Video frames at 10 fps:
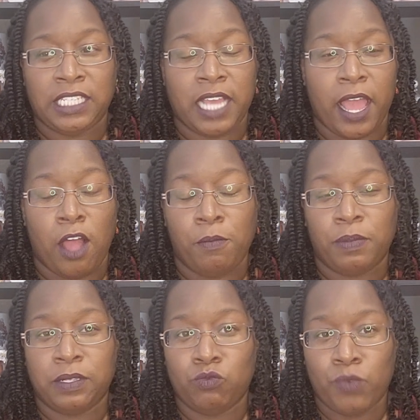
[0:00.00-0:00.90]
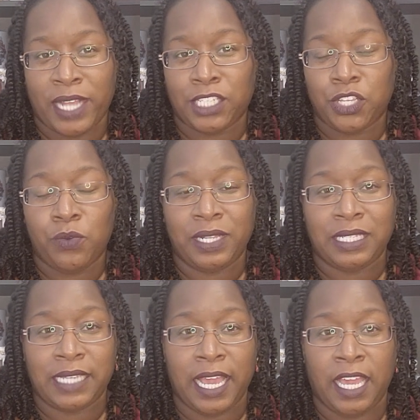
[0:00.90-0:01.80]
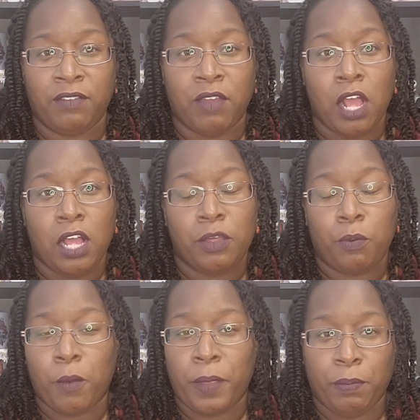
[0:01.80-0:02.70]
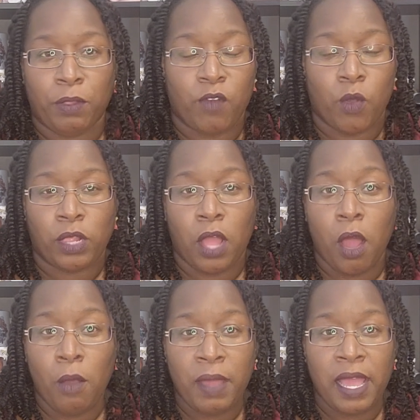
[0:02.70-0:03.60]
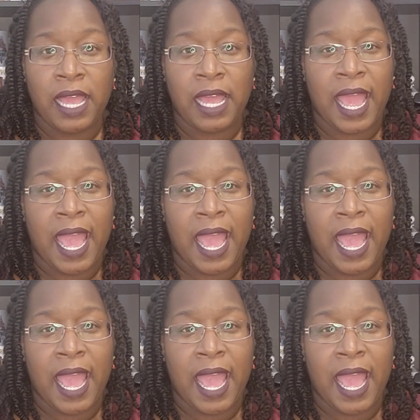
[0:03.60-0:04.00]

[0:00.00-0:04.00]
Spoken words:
to help rescue and save the poor people of Oklahoma.